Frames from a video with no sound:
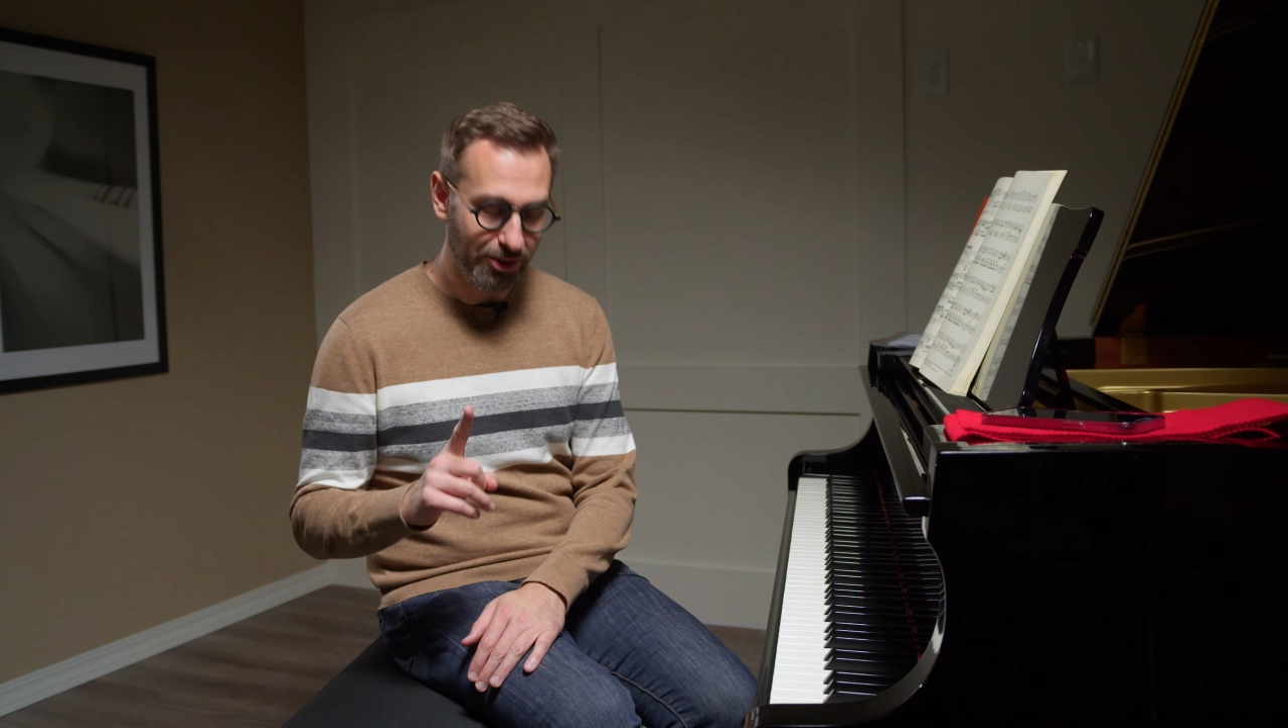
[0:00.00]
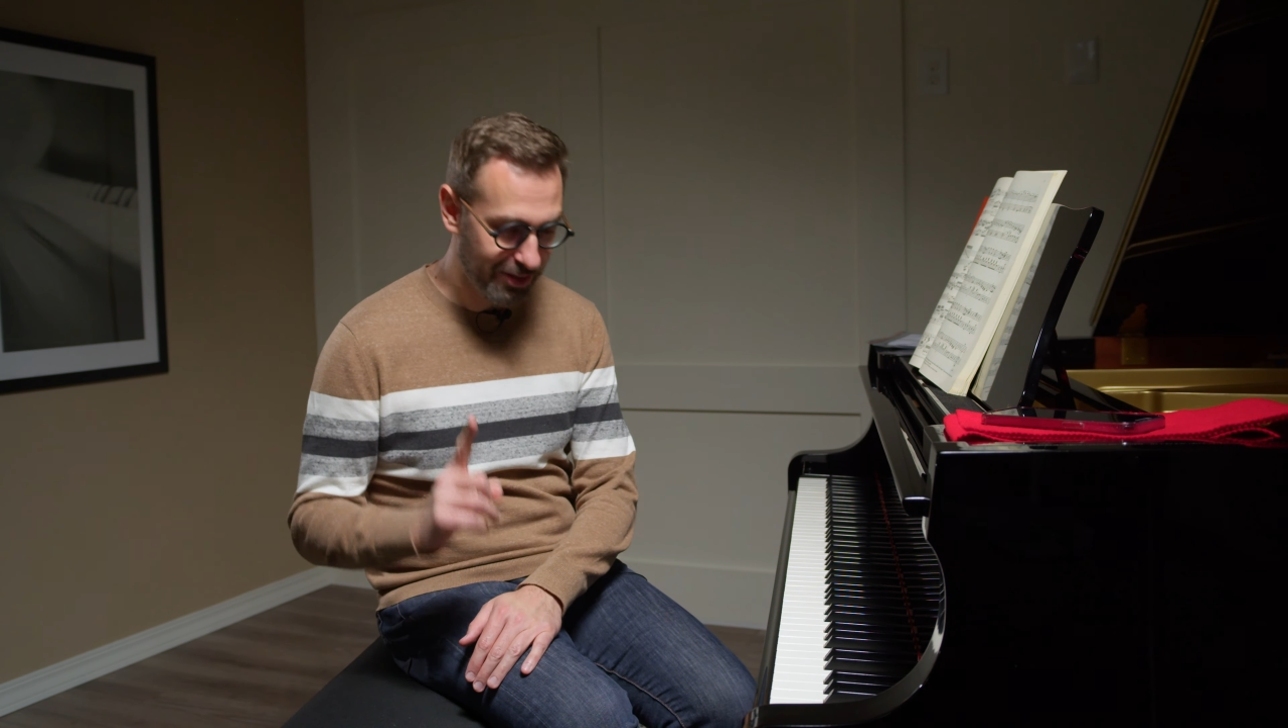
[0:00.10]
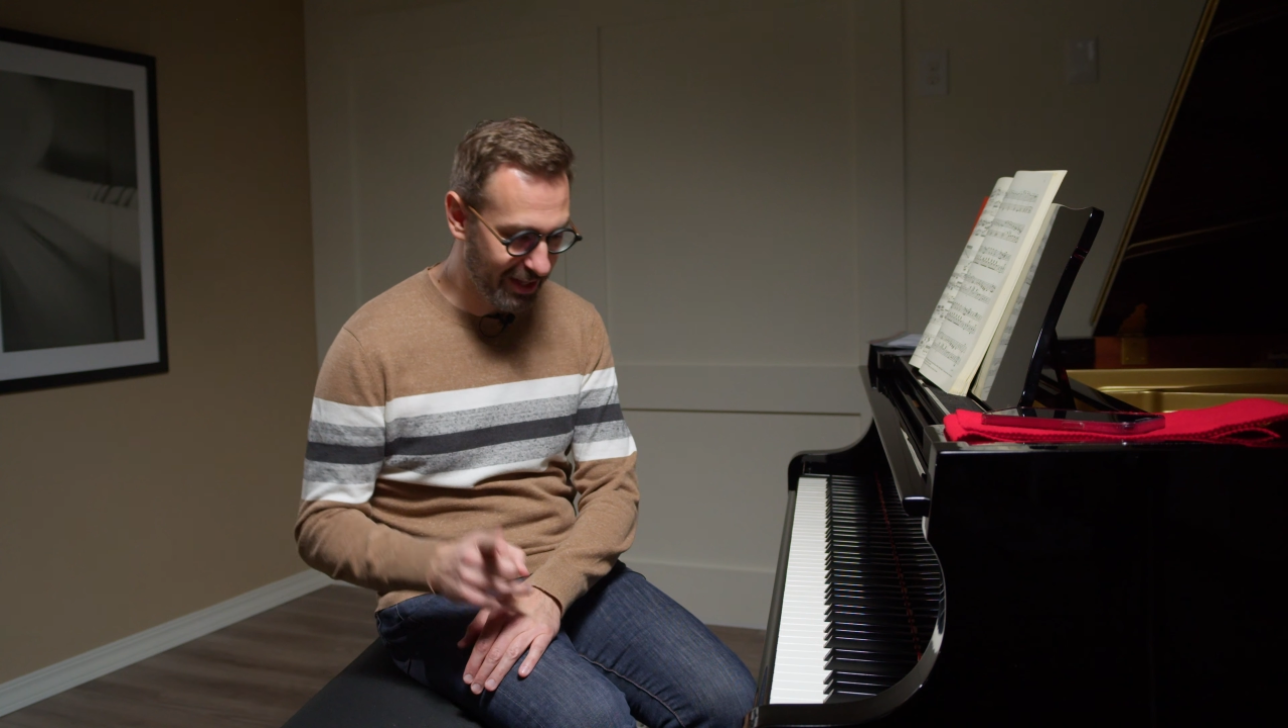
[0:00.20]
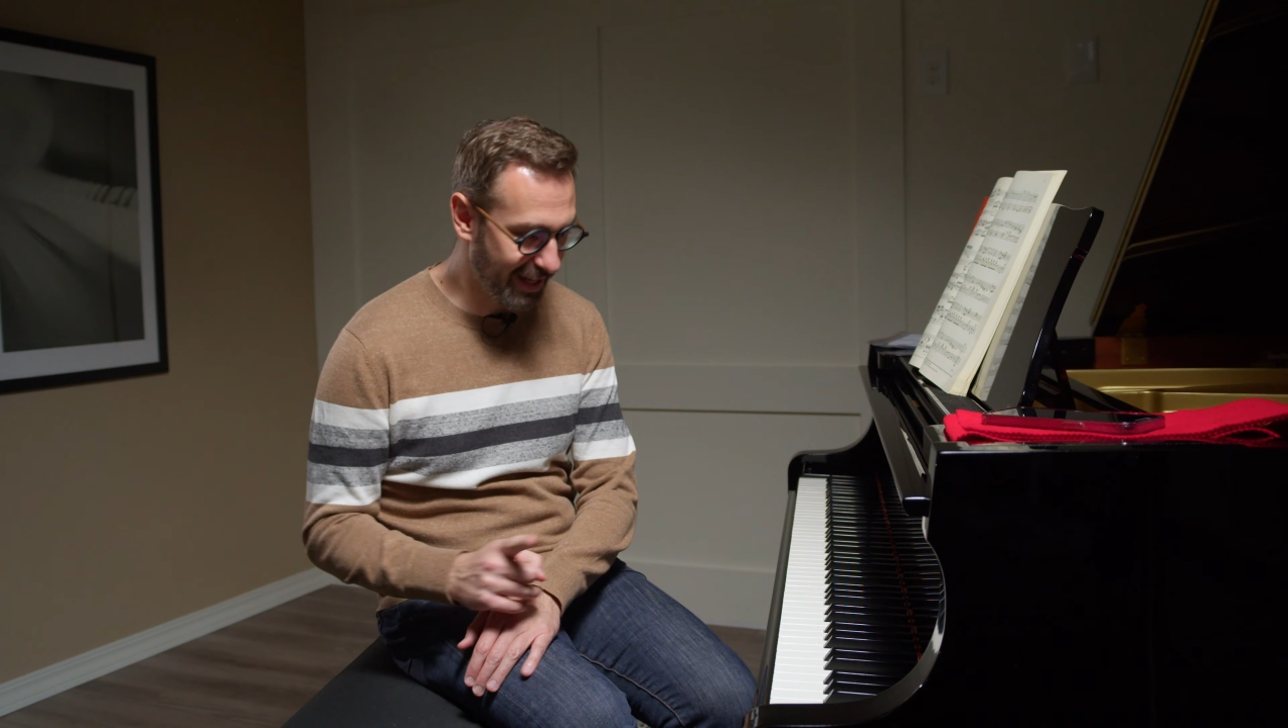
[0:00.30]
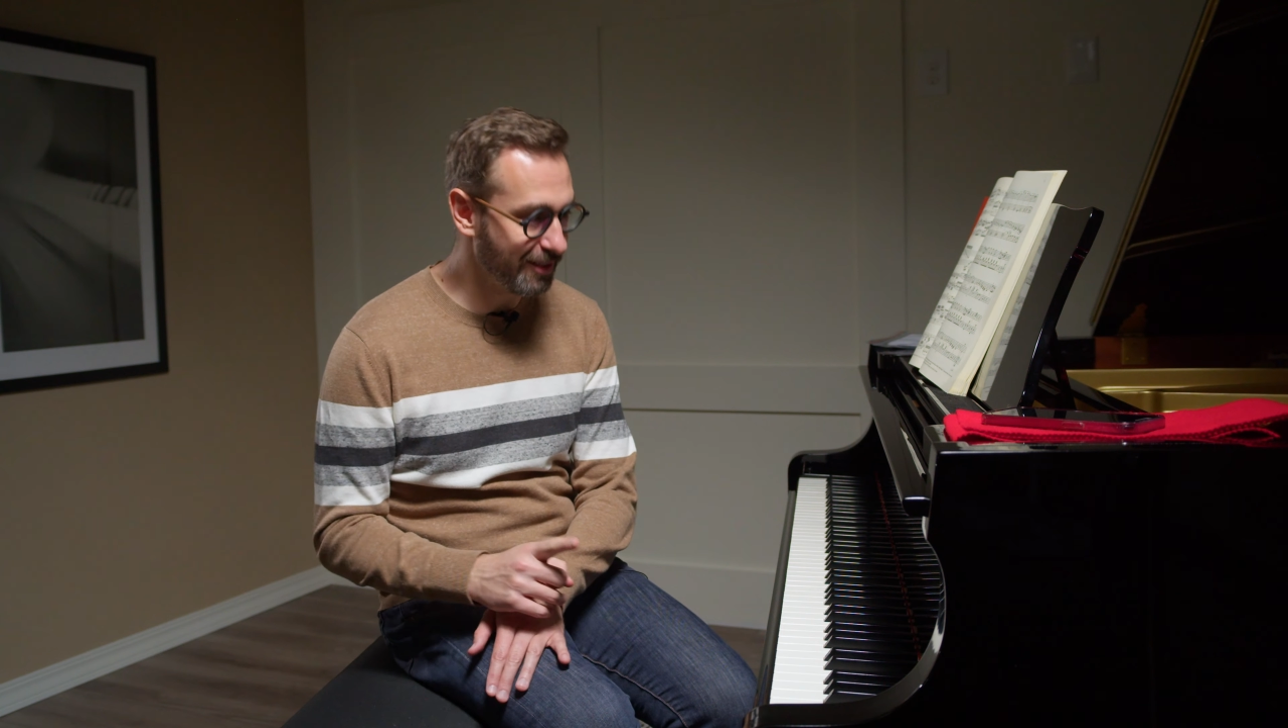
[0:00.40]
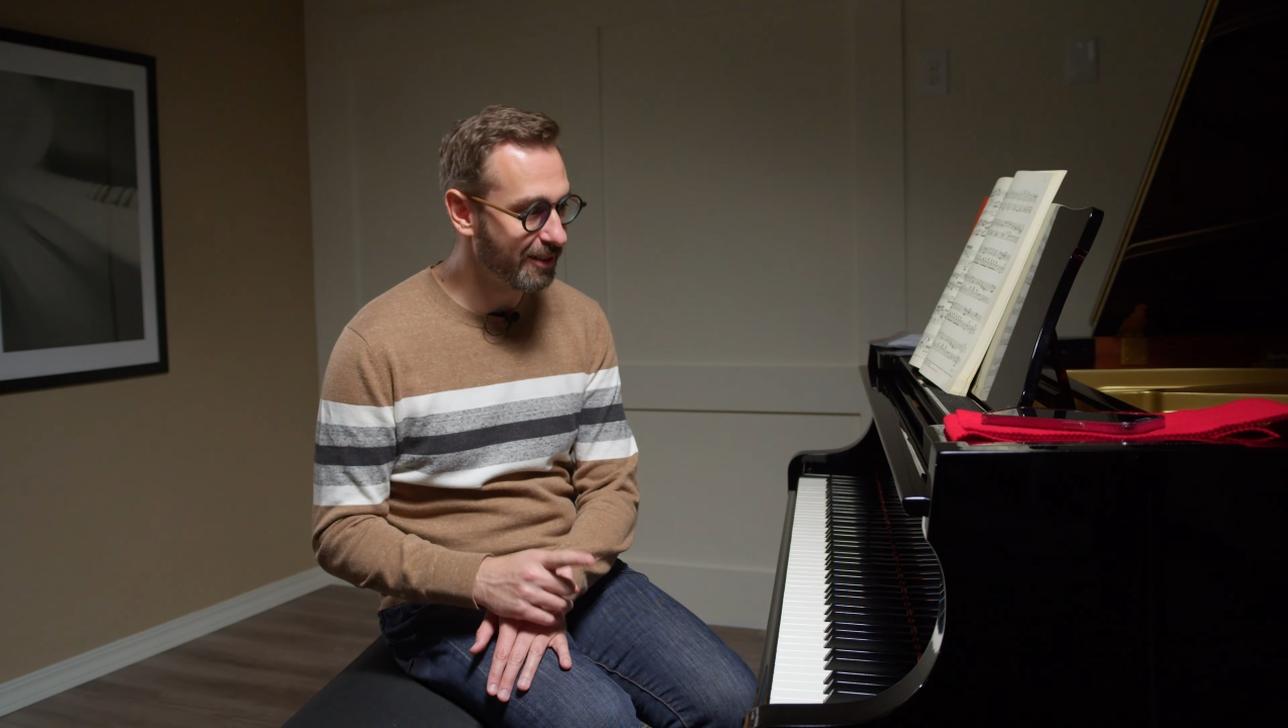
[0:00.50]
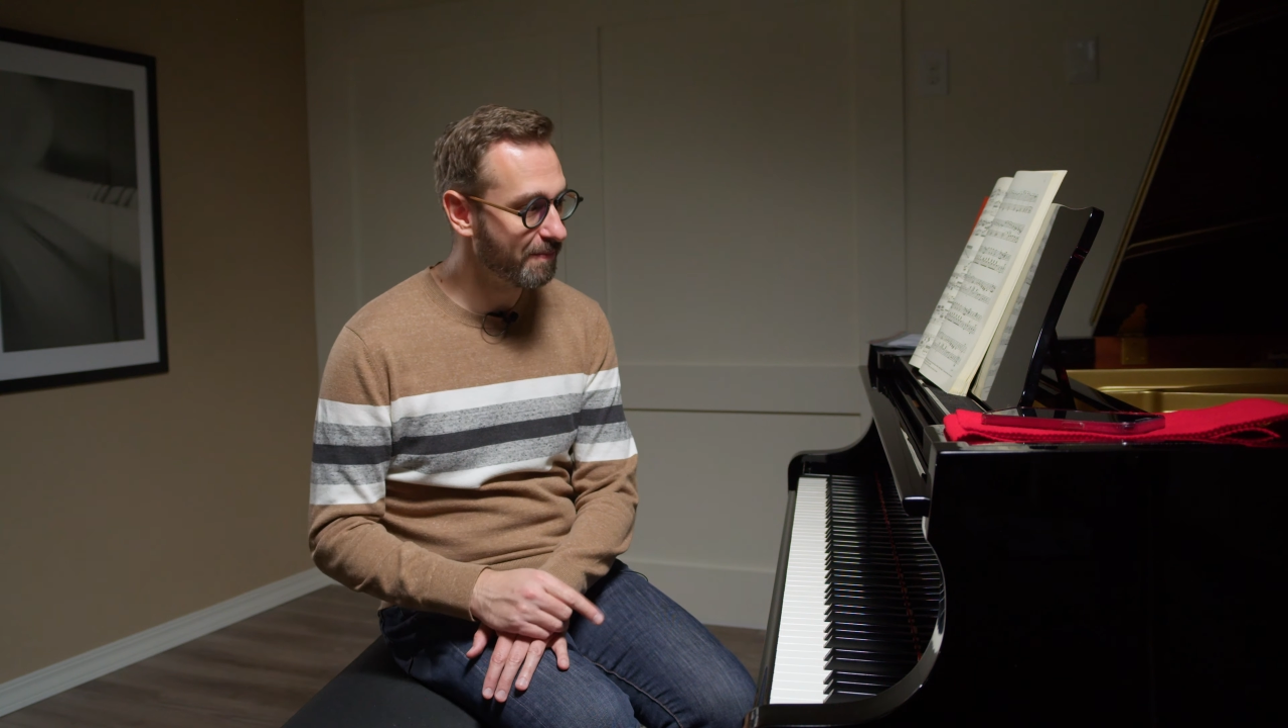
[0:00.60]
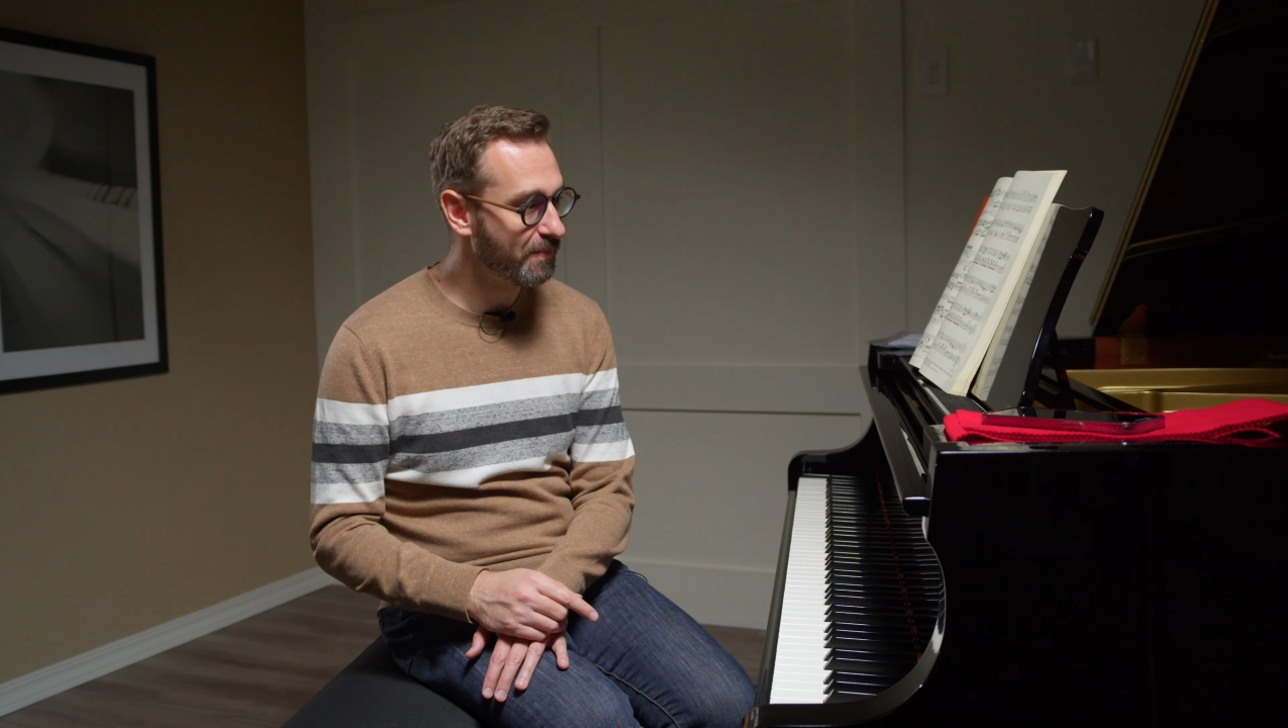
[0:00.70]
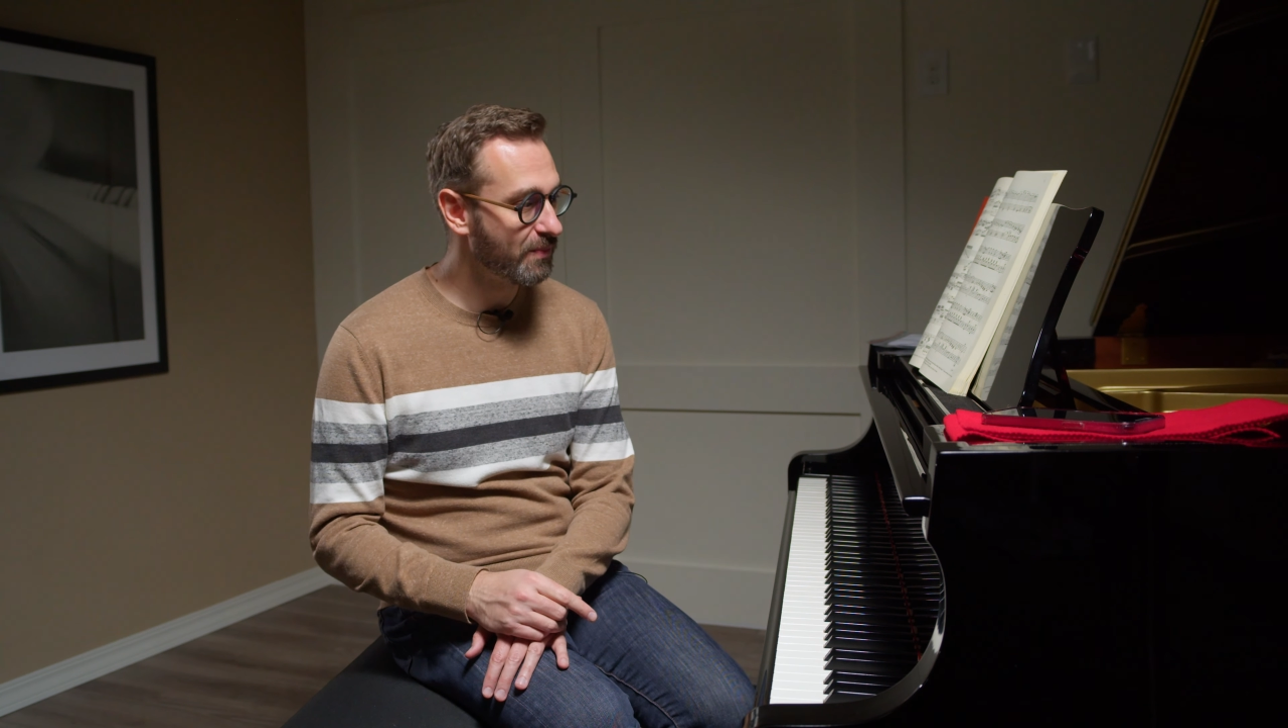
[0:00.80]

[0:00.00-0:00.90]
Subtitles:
thing